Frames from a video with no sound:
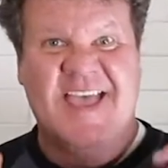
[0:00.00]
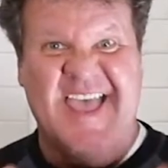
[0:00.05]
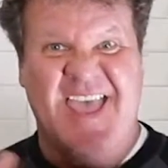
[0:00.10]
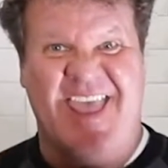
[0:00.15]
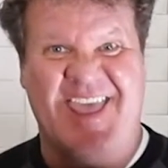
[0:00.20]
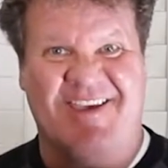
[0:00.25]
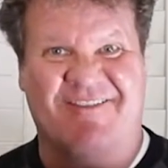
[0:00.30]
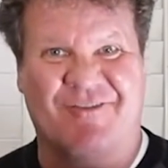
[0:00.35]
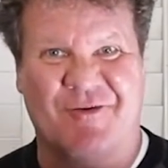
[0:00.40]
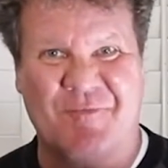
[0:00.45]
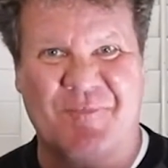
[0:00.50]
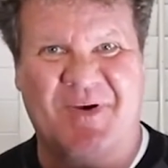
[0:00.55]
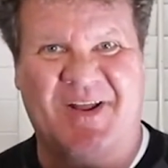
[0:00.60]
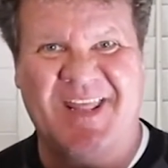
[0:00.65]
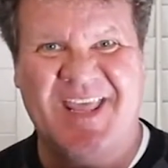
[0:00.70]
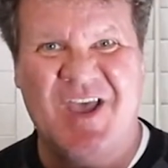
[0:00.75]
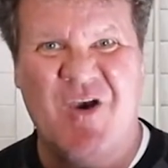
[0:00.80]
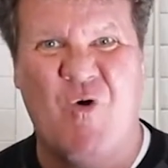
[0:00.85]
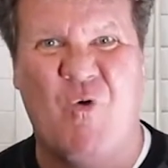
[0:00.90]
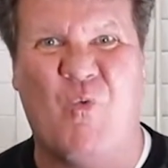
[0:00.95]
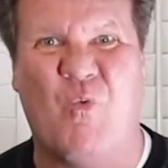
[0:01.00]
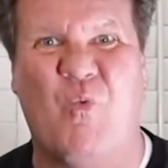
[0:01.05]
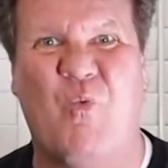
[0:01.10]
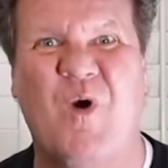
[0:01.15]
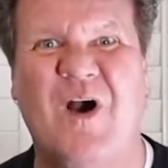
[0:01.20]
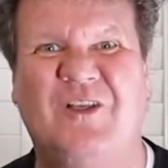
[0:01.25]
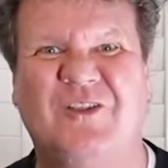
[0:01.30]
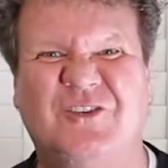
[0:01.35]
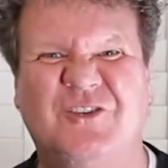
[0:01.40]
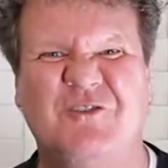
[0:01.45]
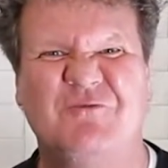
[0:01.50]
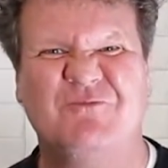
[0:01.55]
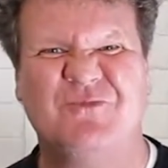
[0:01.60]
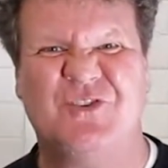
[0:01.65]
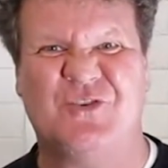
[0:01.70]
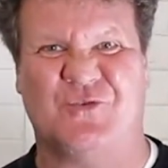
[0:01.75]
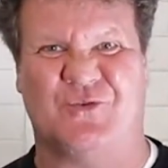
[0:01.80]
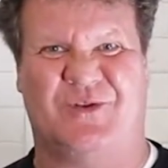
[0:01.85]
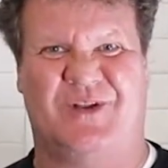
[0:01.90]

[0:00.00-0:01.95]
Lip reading: Hey everybody, welcome to